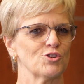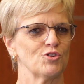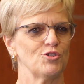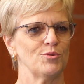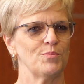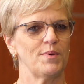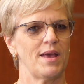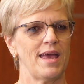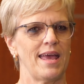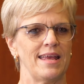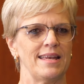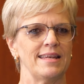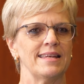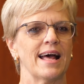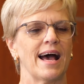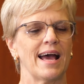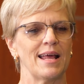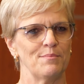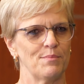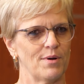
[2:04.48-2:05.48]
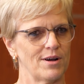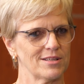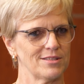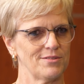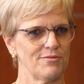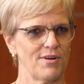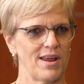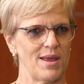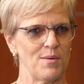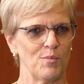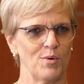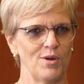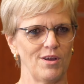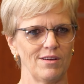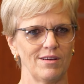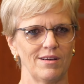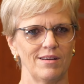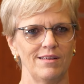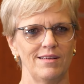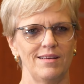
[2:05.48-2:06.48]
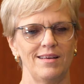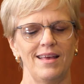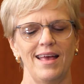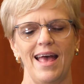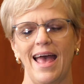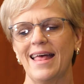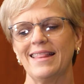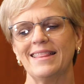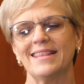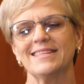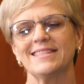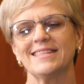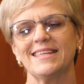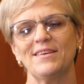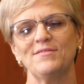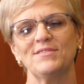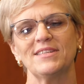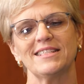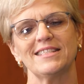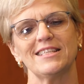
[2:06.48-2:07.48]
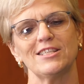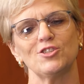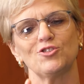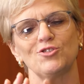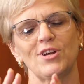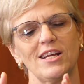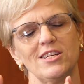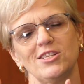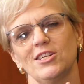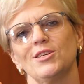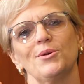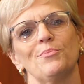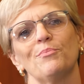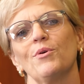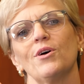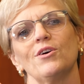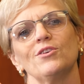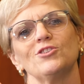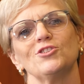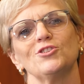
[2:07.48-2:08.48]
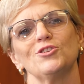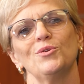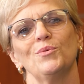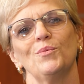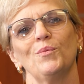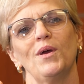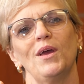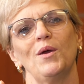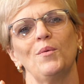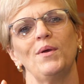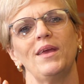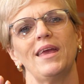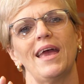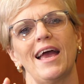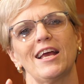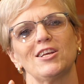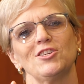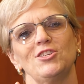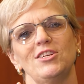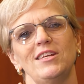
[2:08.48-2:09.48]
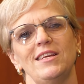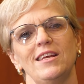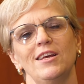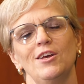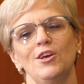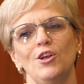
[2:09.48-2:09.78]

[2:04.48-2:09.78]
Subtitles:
Group a 9-box framework, and this gives us a structured approach where we actually